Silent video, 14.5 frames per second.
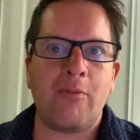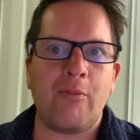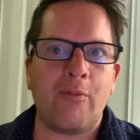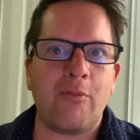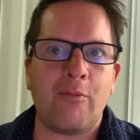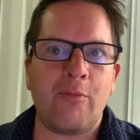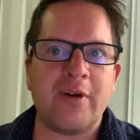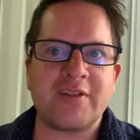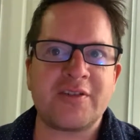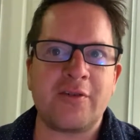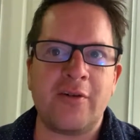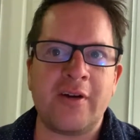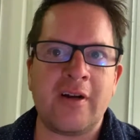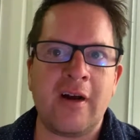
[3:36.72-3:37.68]
what's
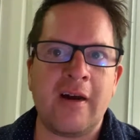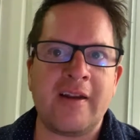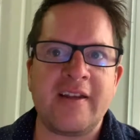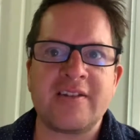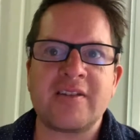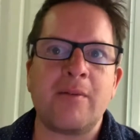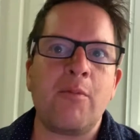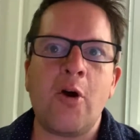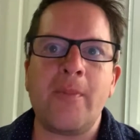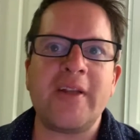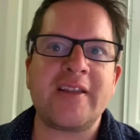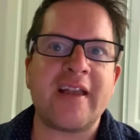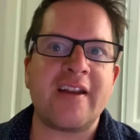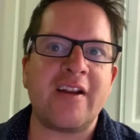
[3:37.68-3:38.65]
going on, is the
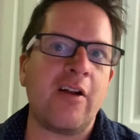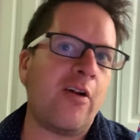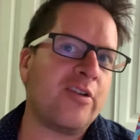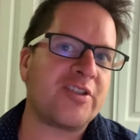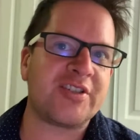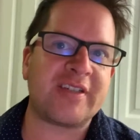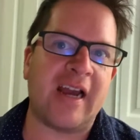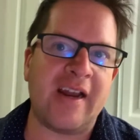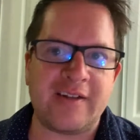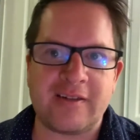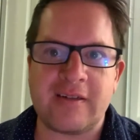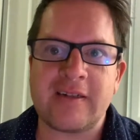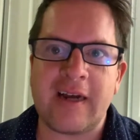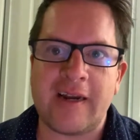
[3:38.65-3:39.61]
moment that it all just
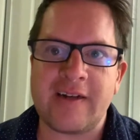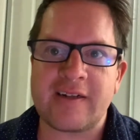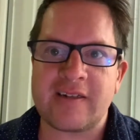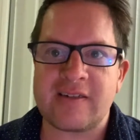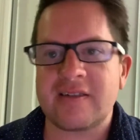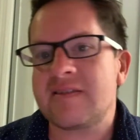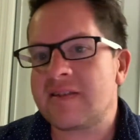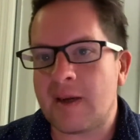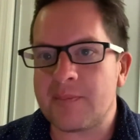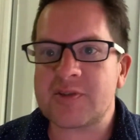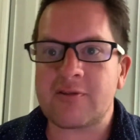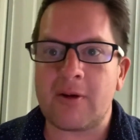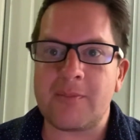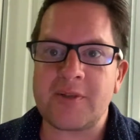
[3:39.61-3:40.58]
kind of
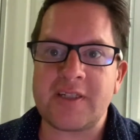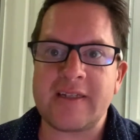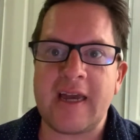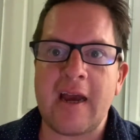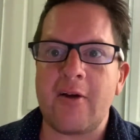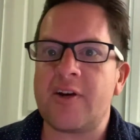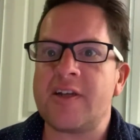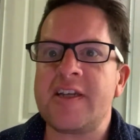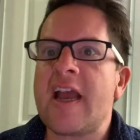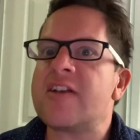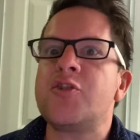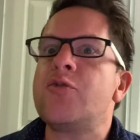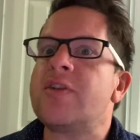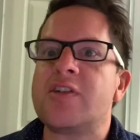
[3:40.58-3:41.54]
comes crumbling down. And
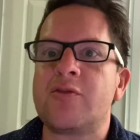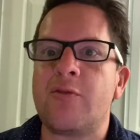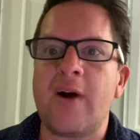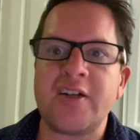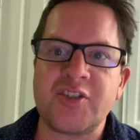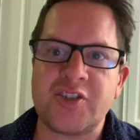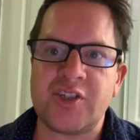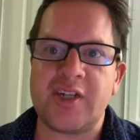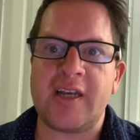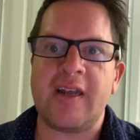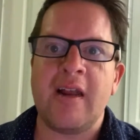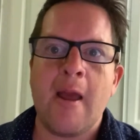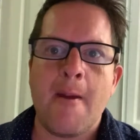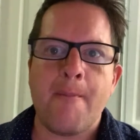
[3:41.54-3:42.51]
yes, you can question
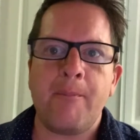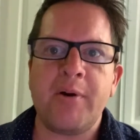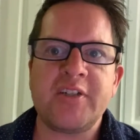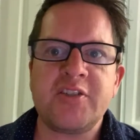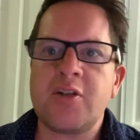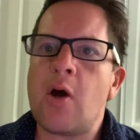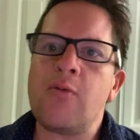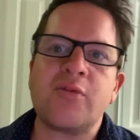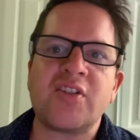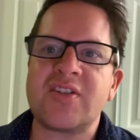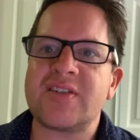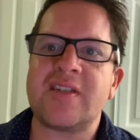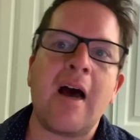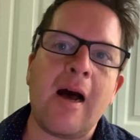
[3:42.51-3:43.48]
it, but don't
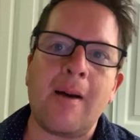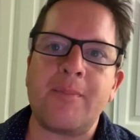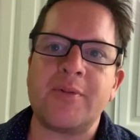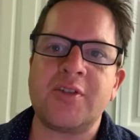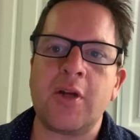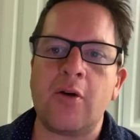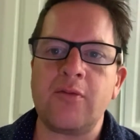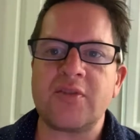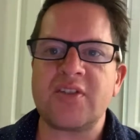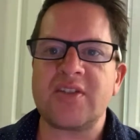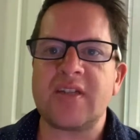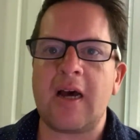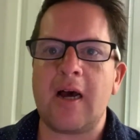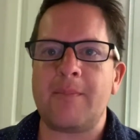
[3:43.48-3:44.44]
stop. Don't
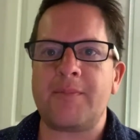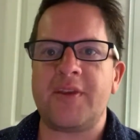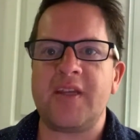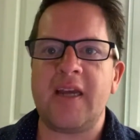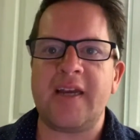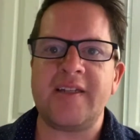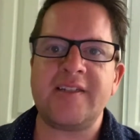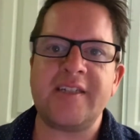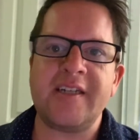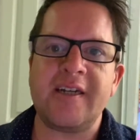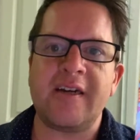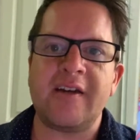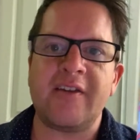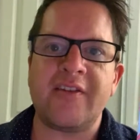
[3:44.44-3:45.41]
stop the
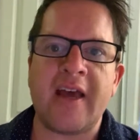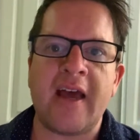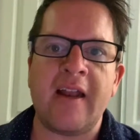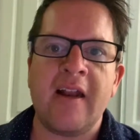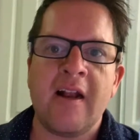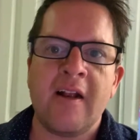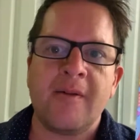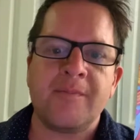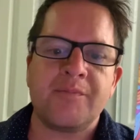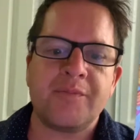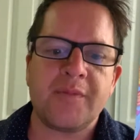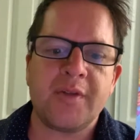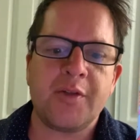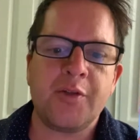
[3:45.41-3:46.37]
idea that
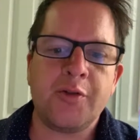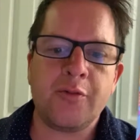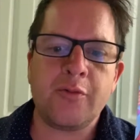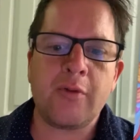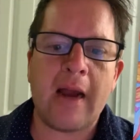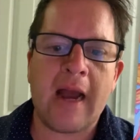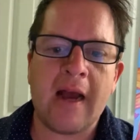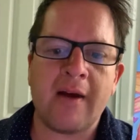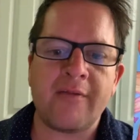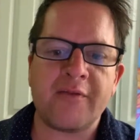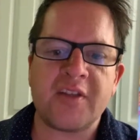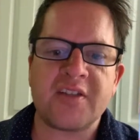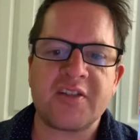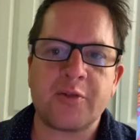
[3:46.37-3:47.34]
you
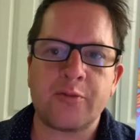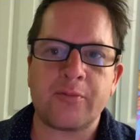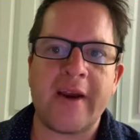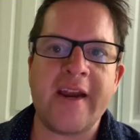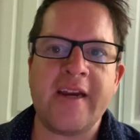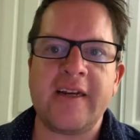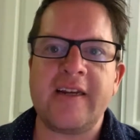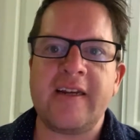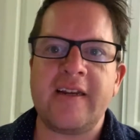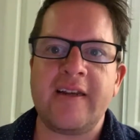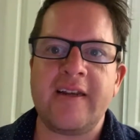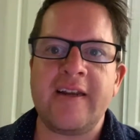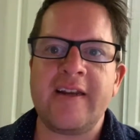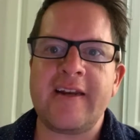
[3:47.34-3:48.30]
have this great
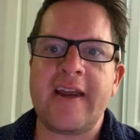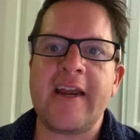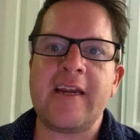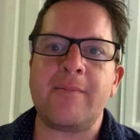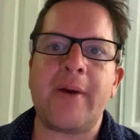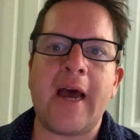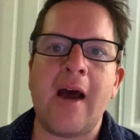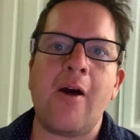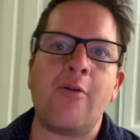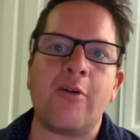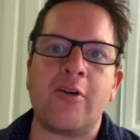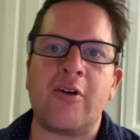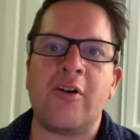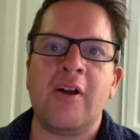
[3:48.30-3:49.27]
inane
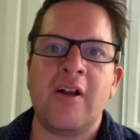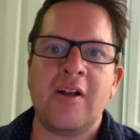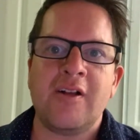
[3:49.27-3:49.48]
power